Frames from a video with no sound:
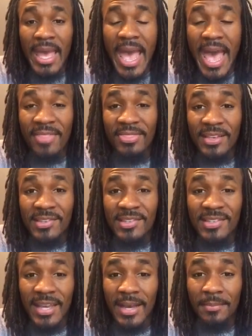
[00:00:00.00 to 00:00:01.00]
And the
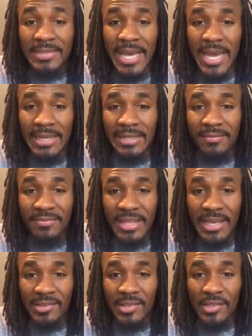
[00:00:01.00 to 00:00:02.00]
subtitle of
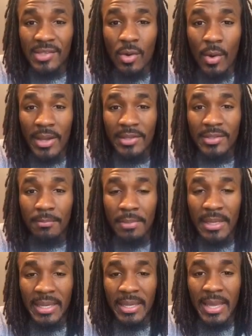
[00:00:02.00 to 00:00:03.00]
this is going to
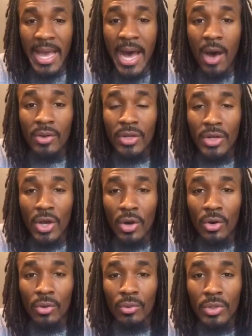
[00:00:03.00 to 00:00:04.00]
be How to
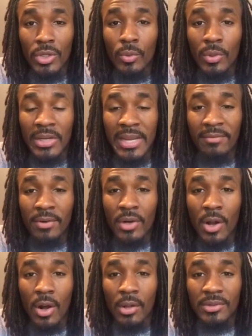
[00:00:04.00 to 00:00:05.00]
Know You Were Never
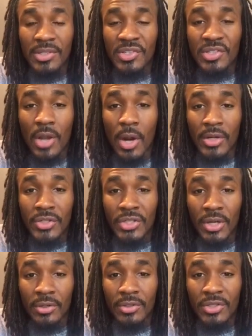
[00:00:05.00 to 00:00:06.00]
Called to Start a
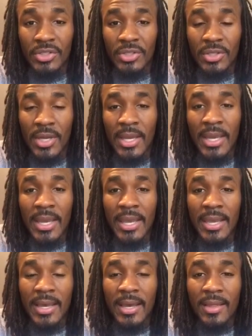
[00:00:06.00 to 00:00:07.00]
Church.
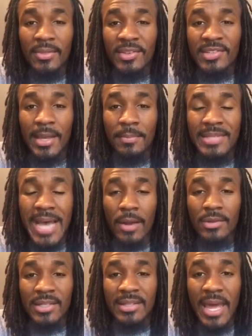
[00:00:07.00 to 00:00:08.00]
The
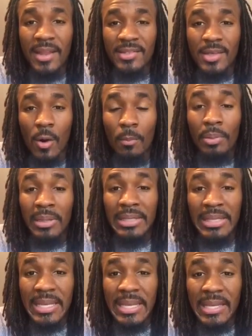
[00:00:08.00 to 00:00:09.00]
subtitle to that is going to,
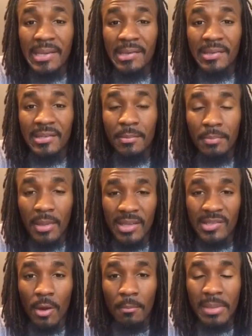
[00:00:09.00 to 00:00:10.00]
please,
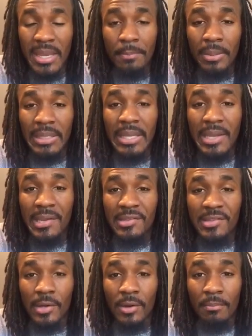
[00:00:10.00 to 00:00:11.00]
is going to be, please,
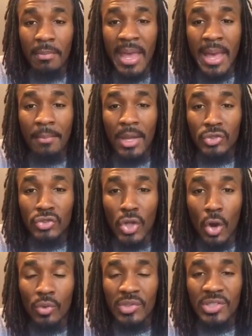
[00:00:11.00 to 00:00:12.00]
sir, ma'am,
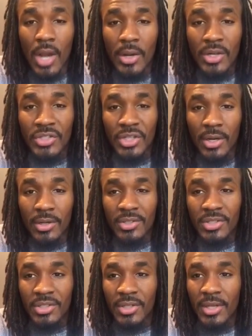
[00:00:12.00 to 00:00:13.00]
don't start a
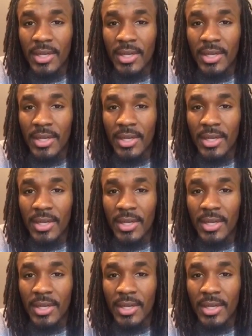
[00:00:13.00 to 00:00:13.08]
church.